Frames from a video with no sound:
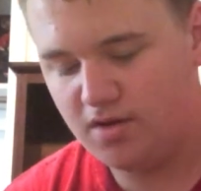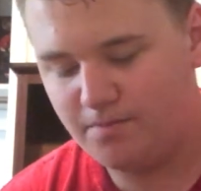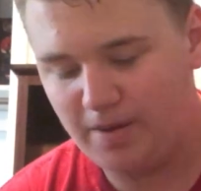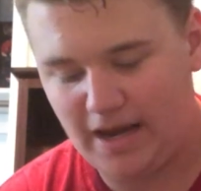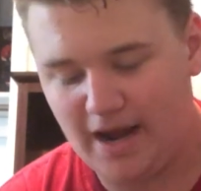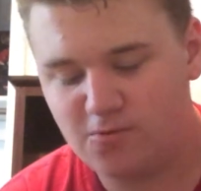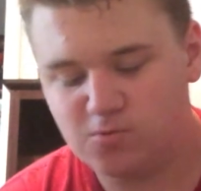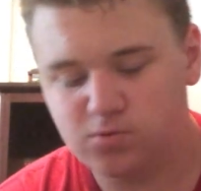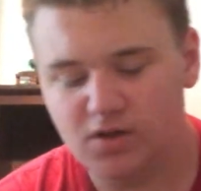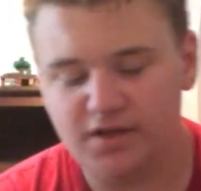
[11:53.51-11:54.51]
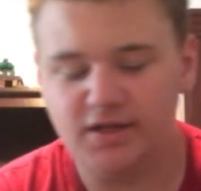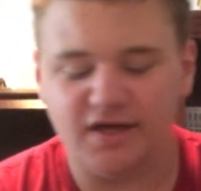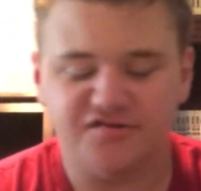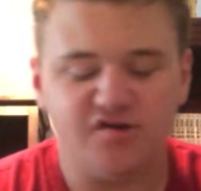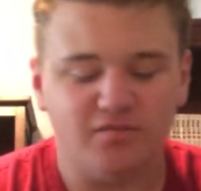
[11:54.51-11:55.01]
But I really
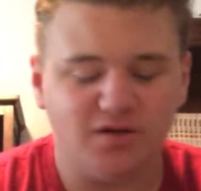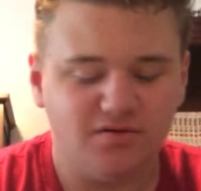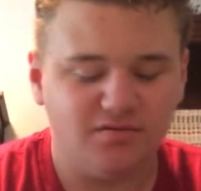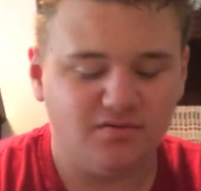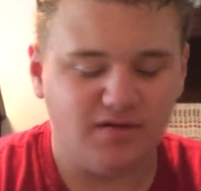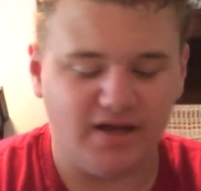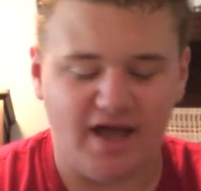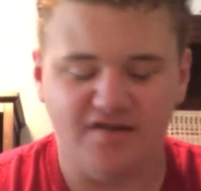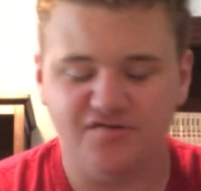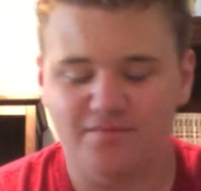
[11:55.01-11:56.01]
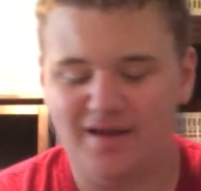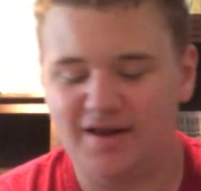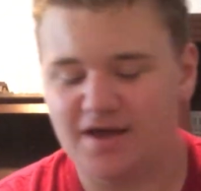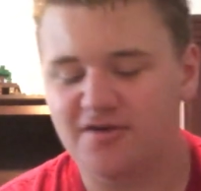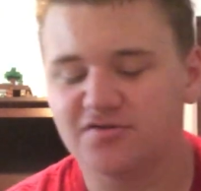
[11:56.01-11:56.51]
like Soma, like as the main
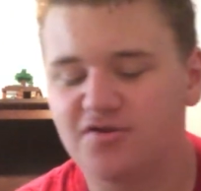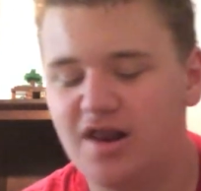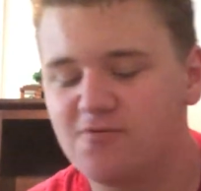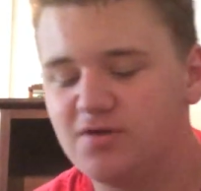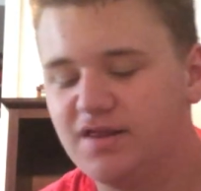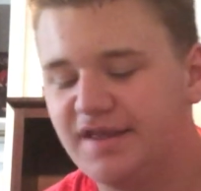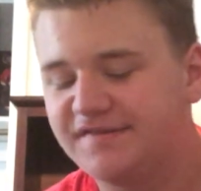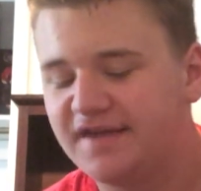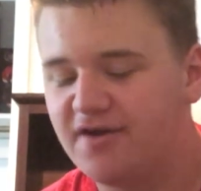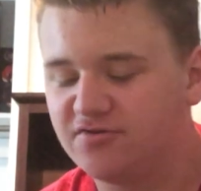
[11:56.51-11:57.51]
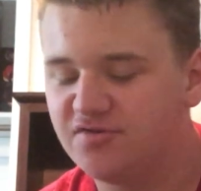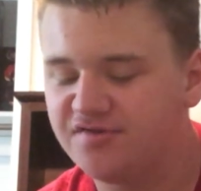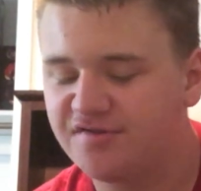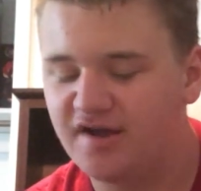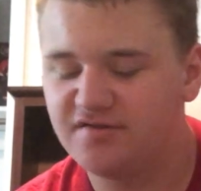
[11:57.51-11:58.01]
character. And I really like the character
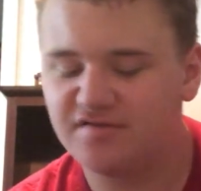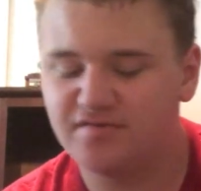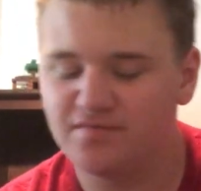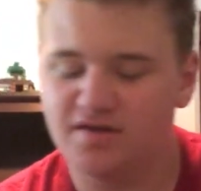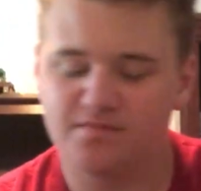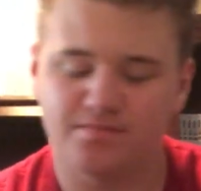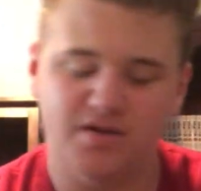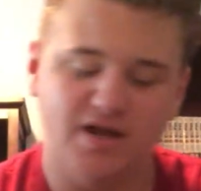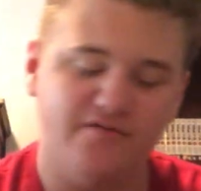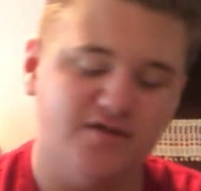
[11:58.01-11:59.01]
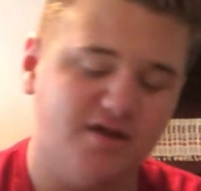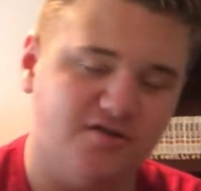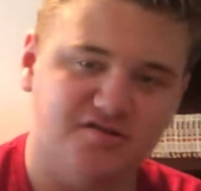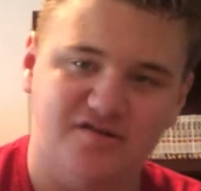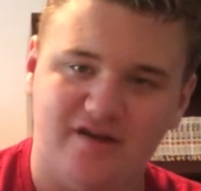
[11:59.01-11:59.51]
designs. But everything
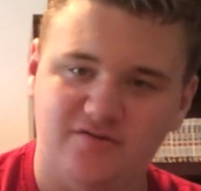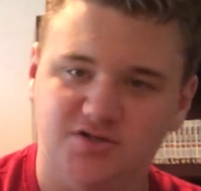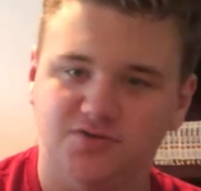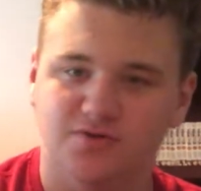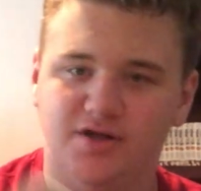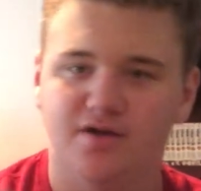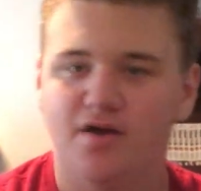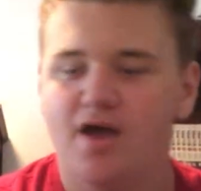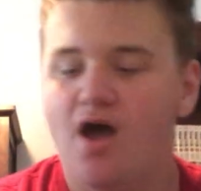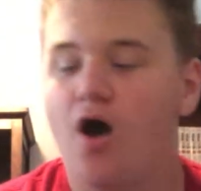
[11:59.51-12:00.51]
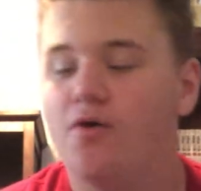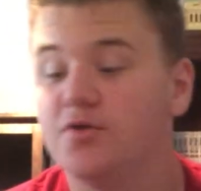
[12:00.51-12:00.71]
else is average, really. Oh,